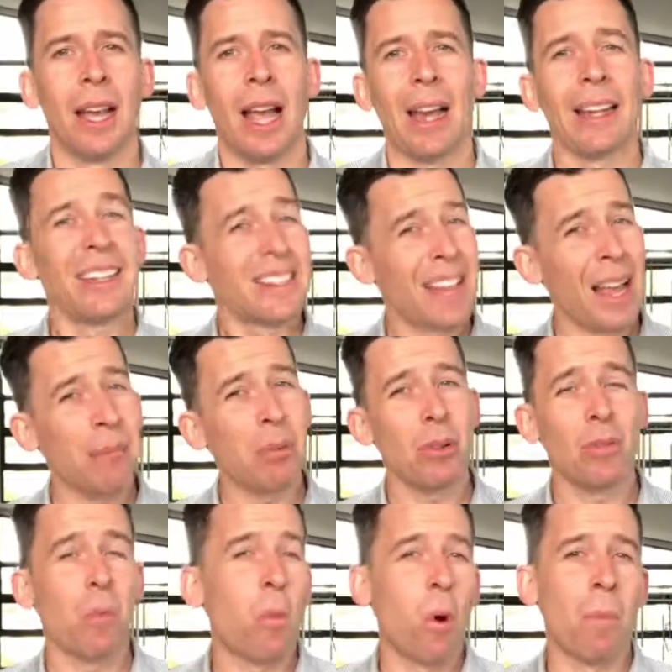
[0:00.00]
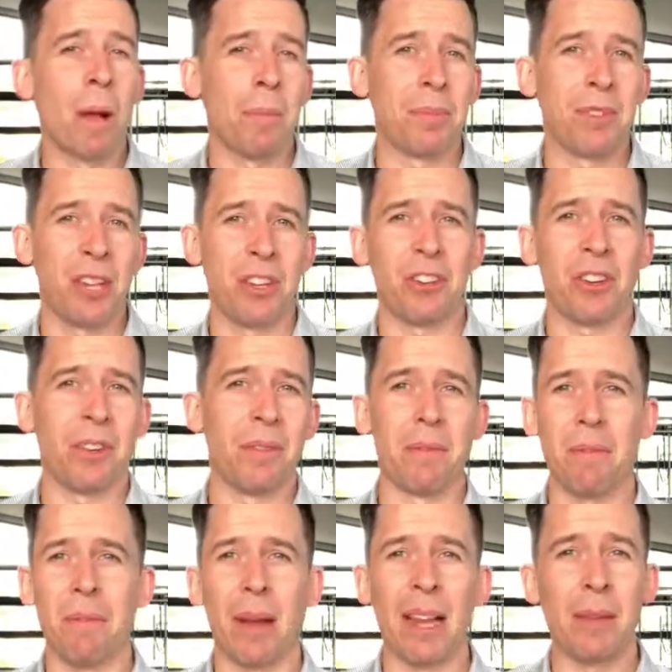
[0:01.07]
An example of a warm-up session
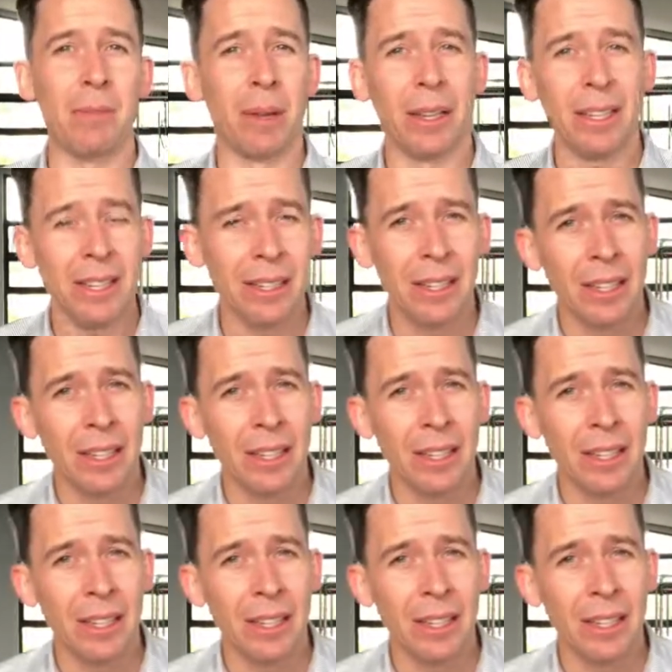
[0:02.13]
may be